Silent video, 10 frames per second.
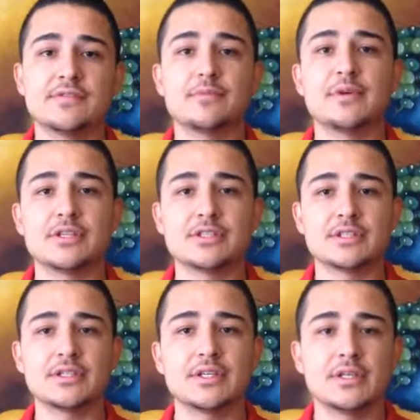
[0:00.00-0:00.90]
the patient.
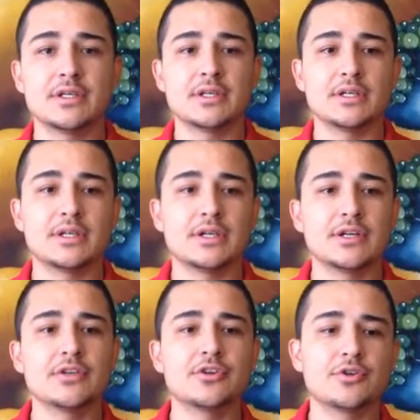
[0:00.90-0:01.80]

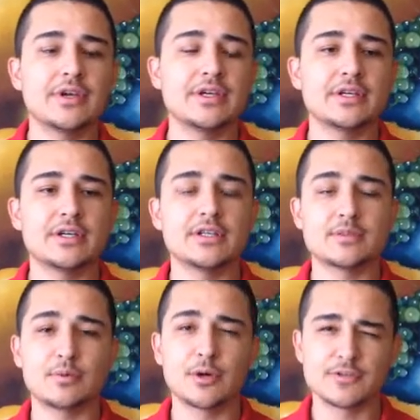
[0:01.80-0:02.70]
Another great
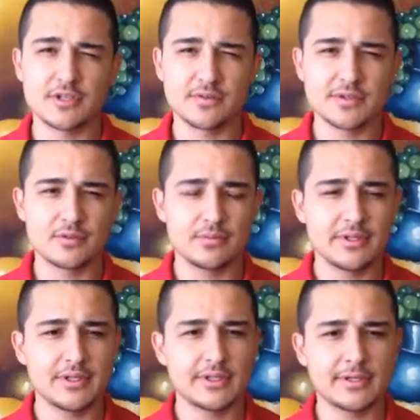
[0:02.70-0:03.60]
supportive service would
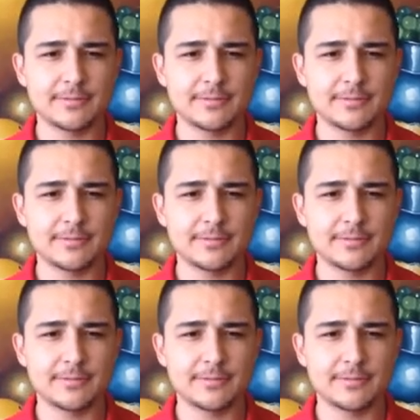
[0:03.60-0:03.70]
be